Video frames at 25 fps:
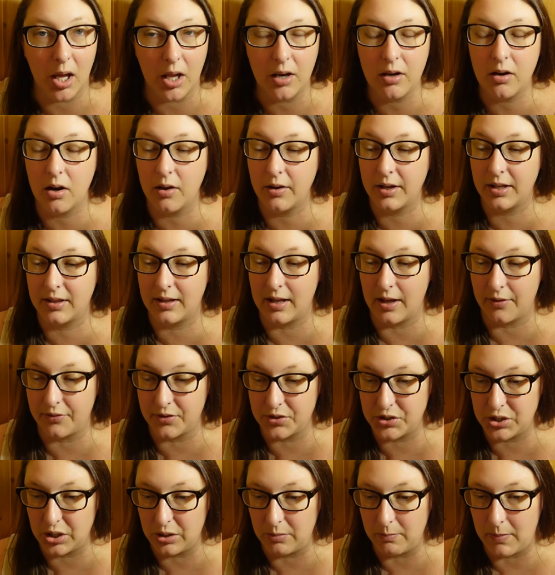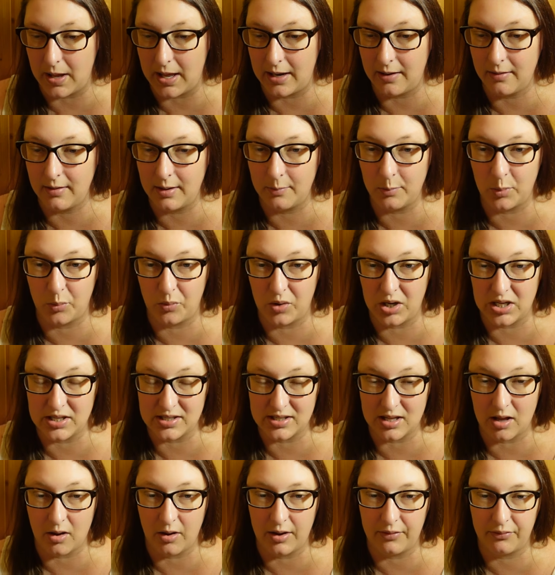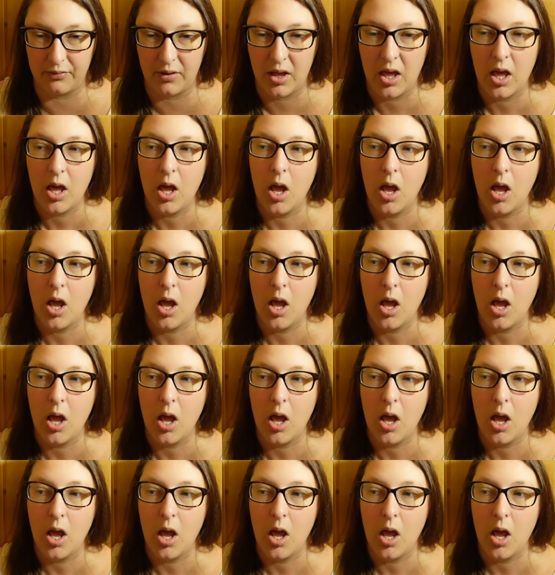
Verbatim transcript: unlike the other two men in Maria's life,